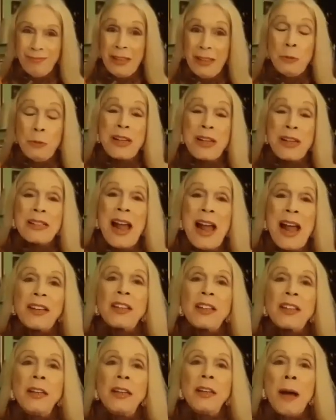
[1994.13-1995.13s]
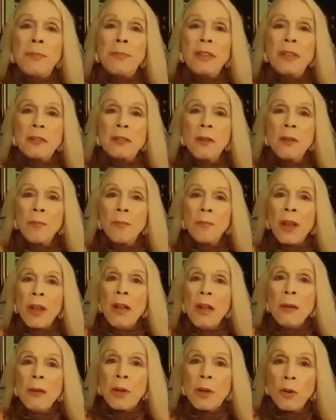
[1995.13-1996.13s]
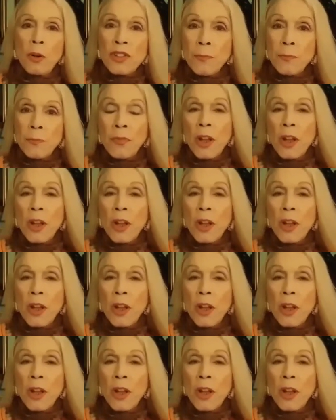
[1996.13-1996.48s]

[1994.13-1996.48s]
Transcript: And who doesn't like it can lump it. Because